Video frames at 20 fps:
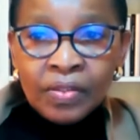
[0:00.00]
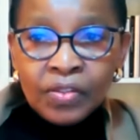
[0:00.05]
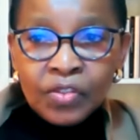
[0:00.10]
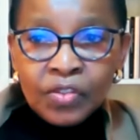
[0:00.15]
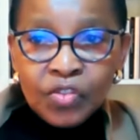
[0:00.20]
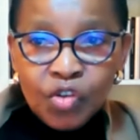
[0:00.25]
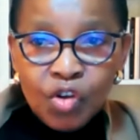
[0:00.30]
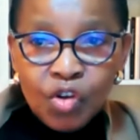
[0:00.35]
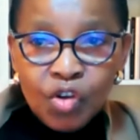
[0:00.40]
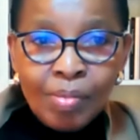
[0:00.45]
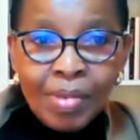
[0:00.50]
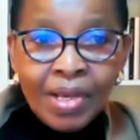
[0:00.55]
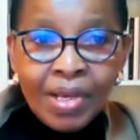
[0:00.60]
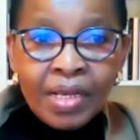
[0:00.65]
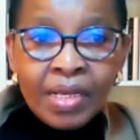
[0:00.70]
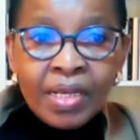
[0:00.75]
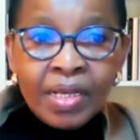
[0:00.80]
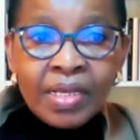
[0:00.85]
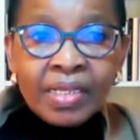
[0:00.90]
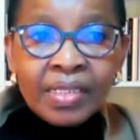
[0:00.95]

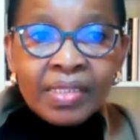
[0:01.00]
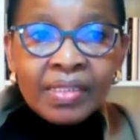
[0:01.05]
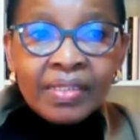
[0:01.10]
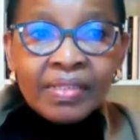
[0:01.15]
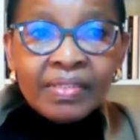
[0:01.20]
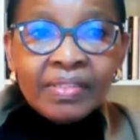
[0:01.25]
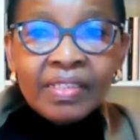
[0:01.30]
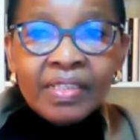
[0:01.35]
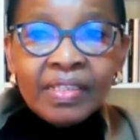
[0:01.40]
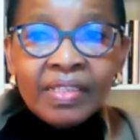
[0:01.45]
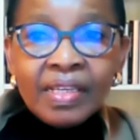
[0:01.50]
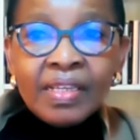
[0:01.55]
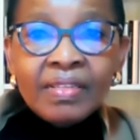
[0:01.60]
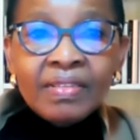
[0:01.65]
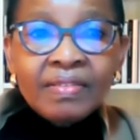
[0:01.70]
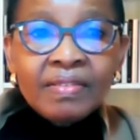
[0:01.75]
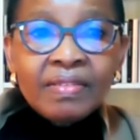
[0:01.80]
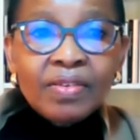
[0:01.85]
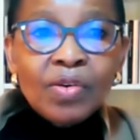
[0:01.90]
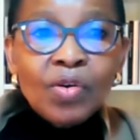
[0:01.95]
Trauma
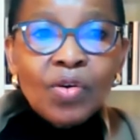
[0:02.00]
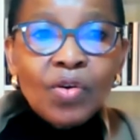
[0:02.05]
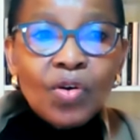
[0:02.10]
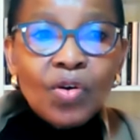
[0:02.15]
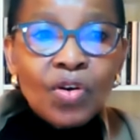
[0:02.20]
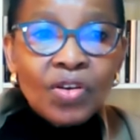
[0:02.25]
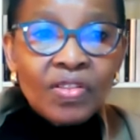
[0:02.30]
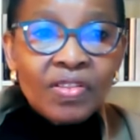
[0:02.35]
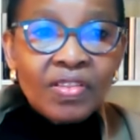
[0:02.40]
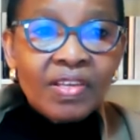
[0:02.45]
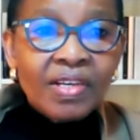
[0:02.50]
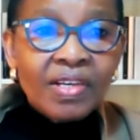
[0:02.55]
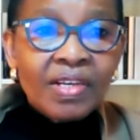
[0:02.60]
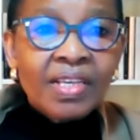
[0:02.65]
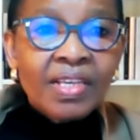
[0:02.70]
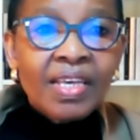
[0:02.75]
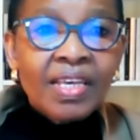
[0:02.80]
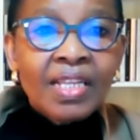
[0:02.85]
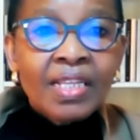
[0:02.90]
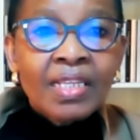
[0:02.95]
as
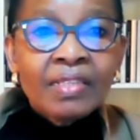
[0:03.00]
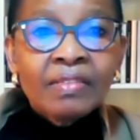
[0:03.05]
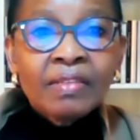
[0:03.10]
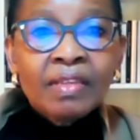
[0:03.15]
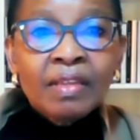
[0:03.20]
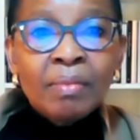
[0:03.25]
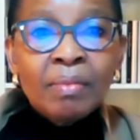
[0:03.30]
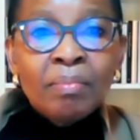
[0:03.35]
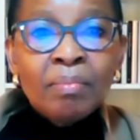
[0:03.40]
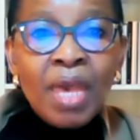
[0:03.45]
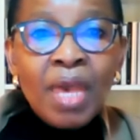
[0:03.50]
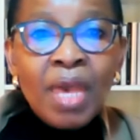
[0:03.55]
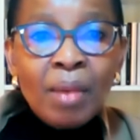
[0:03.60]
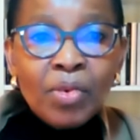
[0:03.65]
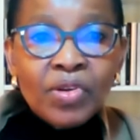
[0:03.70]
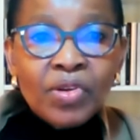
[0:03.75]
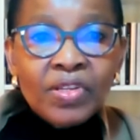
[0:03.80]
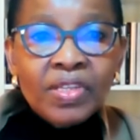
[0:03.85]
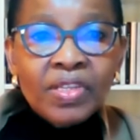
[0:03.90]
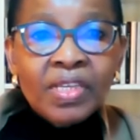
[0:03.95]
co-author, and
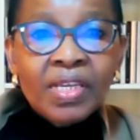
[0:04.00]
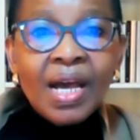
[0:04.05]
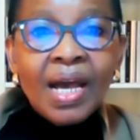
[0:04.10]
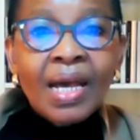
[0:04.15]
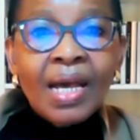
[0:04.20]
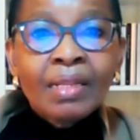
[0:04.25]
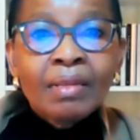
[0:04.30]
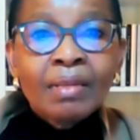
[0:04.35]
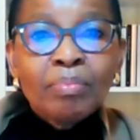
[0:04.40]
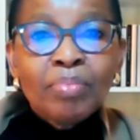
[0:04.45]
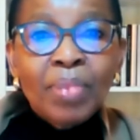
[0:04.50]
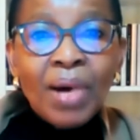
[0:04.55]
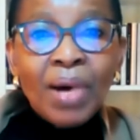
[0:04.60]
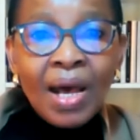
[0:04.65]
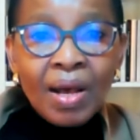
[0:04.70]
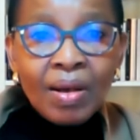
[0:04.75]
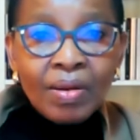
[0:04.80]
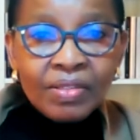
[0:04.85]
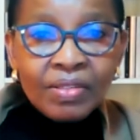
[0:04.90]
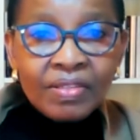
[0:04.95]
Memory
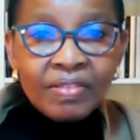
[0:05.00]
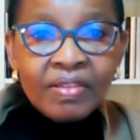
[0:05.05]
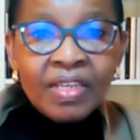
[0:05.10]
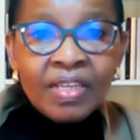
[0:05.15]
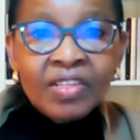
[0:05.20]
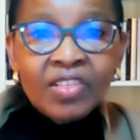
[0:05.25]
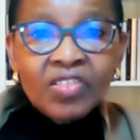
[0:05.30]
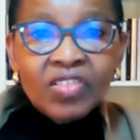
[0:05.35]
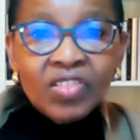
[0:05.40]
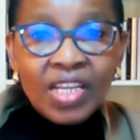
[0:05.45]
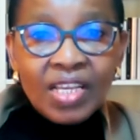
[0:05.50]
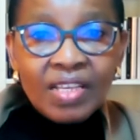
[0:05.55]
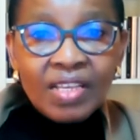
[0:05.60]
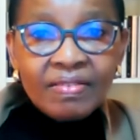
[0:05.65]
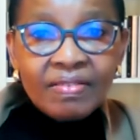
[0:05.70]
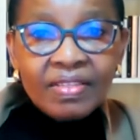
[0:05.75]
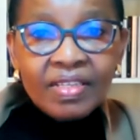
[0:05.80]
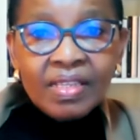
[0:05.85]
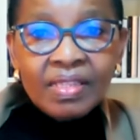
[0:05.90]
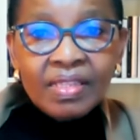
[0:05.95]
Unbound,
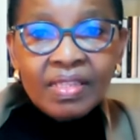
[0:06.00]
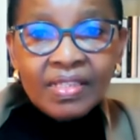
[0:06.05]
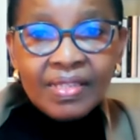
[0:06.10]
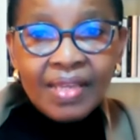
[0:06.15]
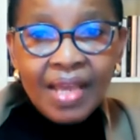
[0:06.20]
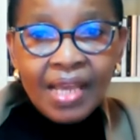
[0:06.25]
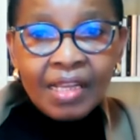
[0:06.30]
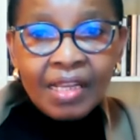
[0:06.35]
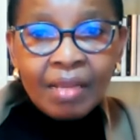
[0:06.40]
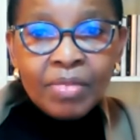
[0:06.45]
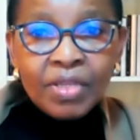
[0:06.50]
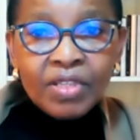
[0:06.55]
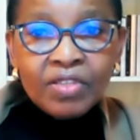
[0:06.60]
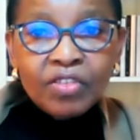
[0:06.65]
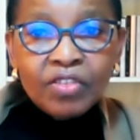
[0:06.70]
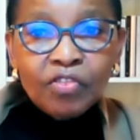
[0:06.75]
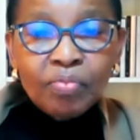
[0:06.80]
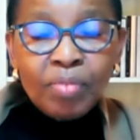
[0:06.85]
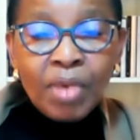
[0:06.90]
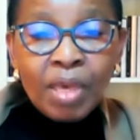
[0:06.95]
Tracing the Dynamics
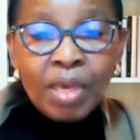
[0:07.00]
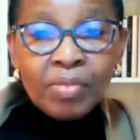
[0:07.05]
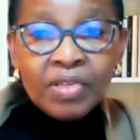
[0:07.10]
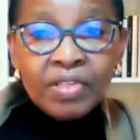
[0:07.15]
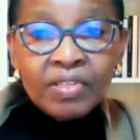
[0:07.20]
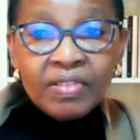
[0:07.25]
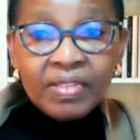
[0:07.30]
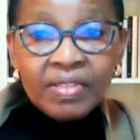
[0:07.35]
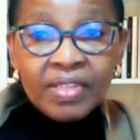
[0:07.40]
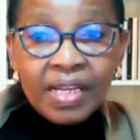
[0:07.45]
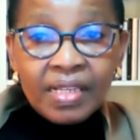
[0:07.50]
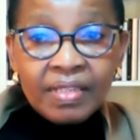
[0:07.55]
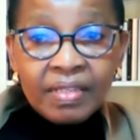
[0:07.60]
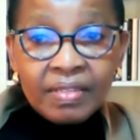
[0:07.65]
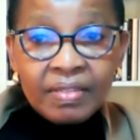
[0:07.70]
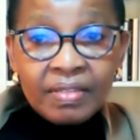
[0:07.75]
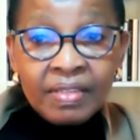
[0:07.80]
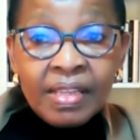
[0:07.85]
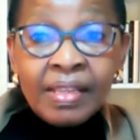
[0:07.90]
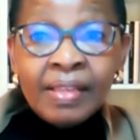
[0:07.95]
of Memory
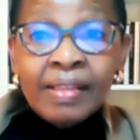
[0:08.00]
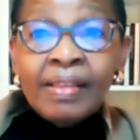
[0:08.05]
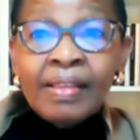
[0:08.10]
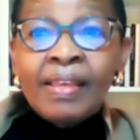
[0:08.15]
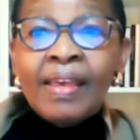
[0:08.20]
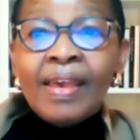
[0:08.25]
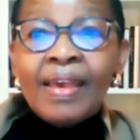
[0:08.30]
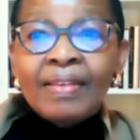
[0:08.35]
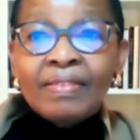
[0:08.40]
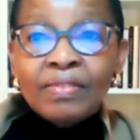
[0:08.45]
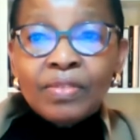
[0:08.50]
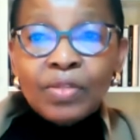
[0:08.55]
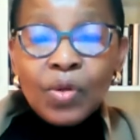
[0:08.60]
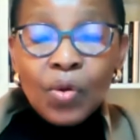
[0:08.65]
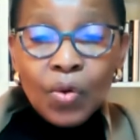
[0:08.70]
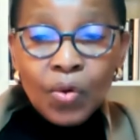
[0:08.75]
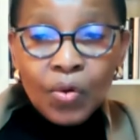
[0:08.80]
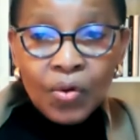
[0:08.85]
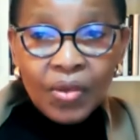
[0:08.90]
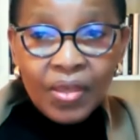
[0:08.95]
Studies as
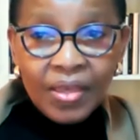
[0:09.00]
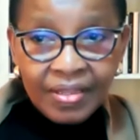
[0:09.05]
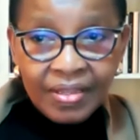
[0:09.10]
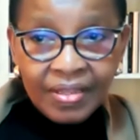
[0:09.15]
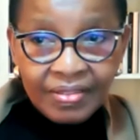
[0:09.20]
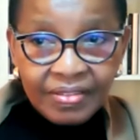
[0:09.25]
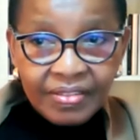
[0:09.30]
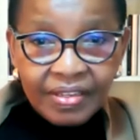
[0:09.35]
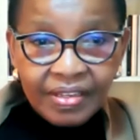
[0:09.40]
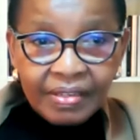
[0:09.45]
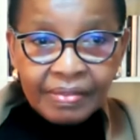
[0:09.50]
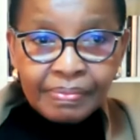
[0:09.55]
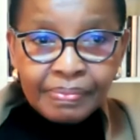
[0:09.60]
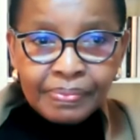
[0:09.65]
co-editor.